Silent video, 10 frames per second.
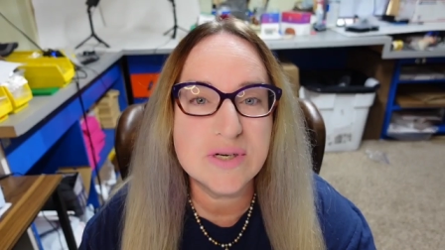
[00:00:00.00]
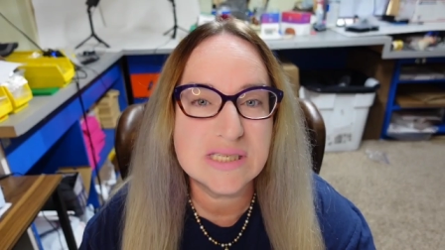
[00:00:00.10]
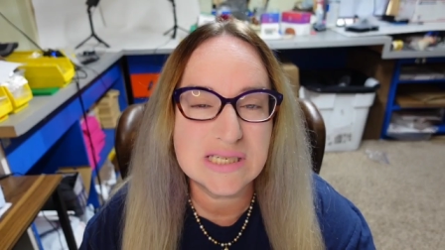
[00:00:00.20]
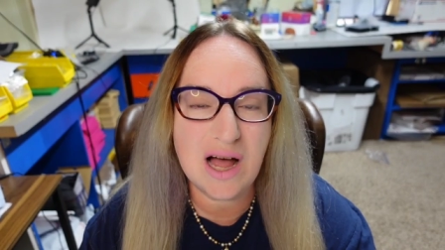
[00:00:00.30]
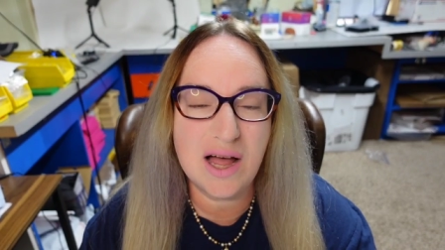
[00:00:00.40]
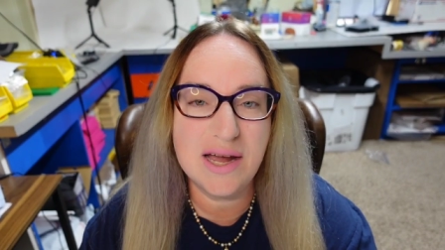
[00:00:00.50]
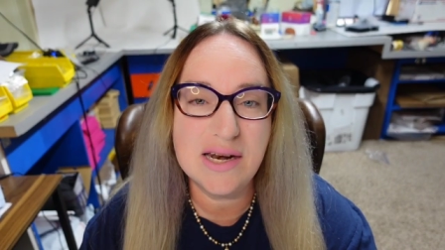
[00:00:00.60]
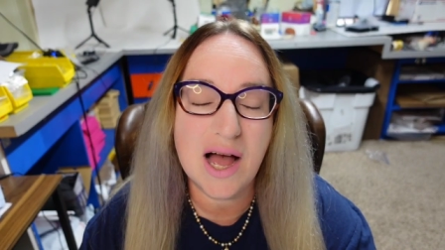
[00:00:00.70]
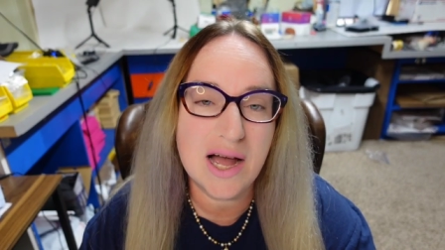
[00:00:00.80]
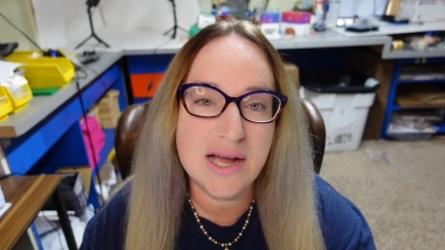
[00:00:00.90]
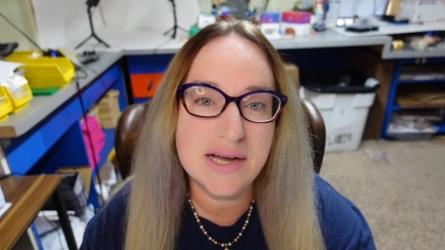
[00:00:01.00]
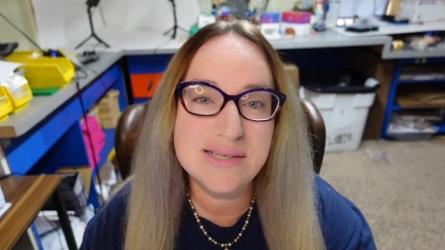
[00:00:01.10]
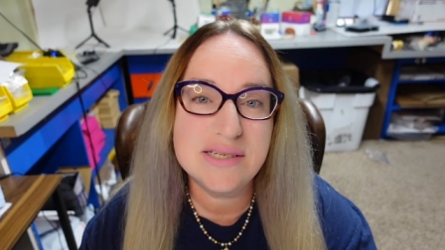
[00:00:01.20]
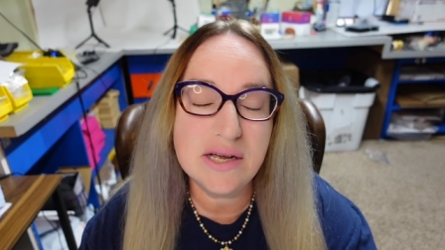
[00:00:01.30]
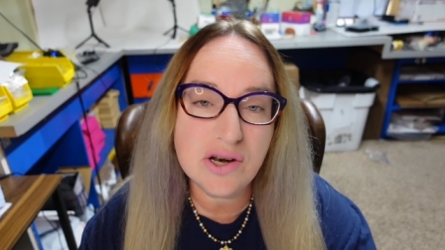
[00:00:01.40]
was signed. I
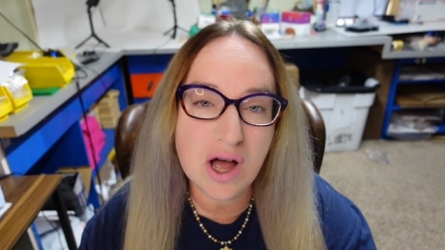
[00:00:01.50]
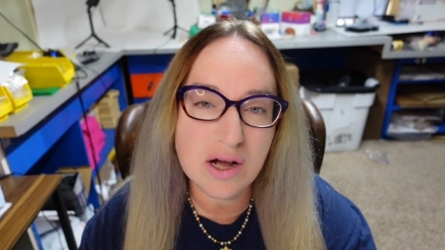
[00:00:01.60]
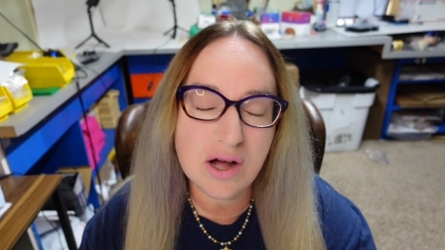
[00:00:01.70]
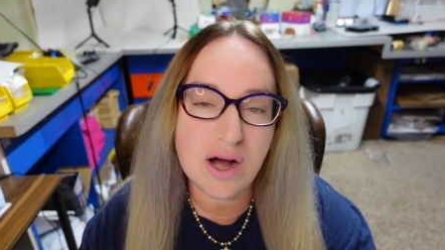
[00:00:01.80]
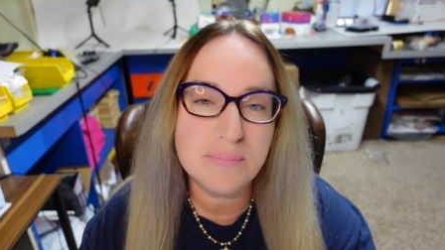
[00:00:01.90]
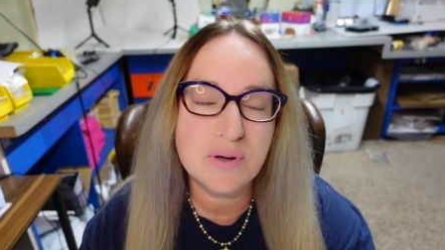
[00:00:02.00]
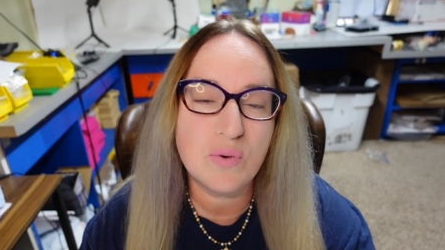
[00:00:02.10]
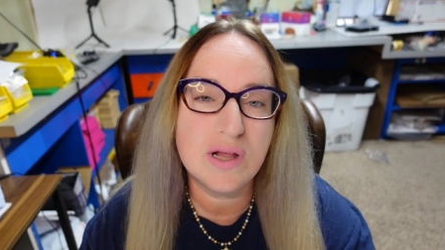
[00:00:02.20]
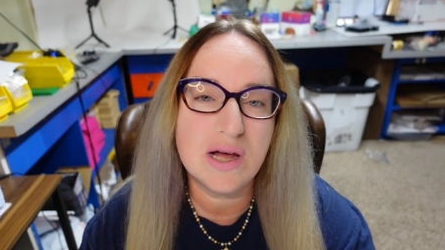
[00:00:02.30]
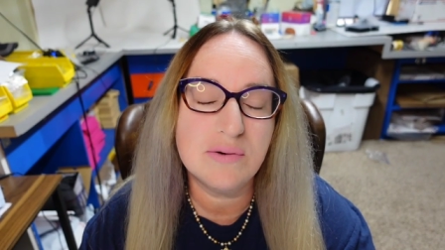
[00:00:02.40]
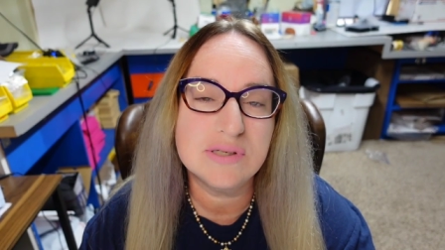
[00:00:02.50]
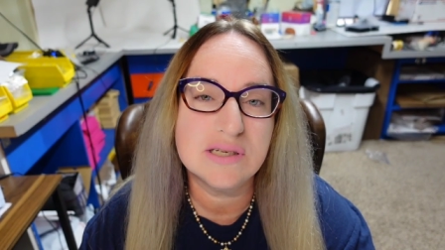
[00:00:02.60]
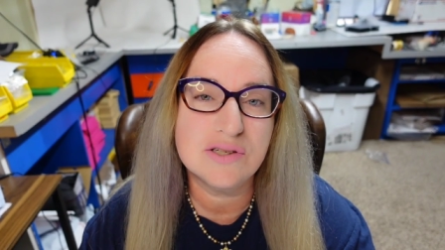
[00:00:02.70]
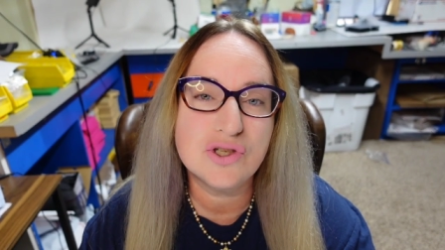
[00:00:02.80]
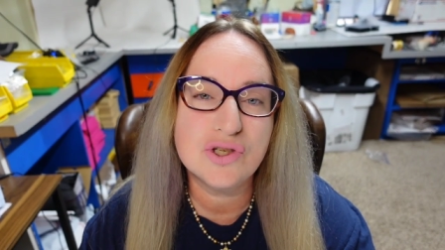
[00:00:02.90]
did not comp it while I was
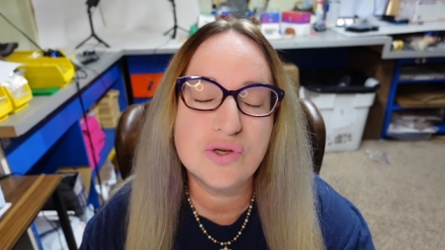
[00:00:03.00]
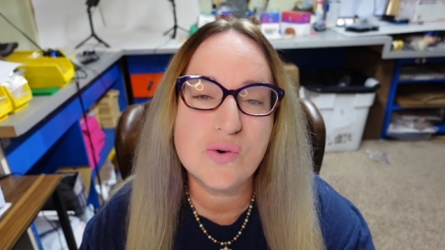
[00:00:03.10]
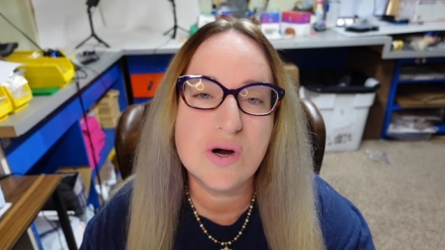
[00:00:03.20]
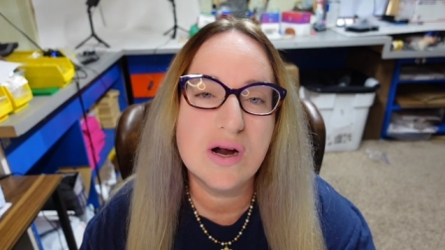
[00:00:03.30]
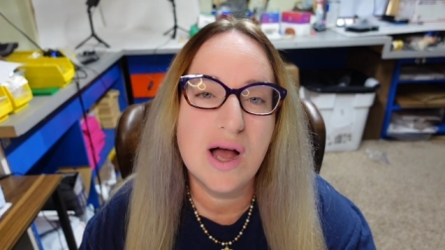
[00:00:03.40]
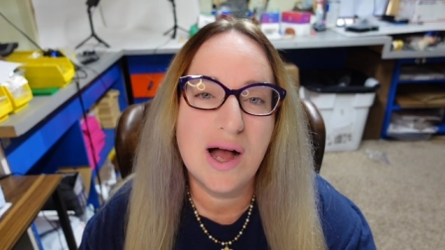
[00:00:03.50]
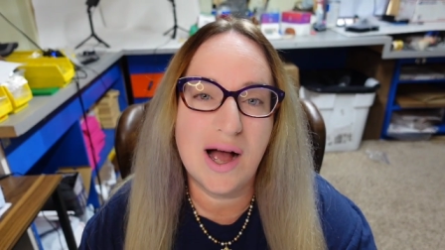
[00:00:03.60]
in the store.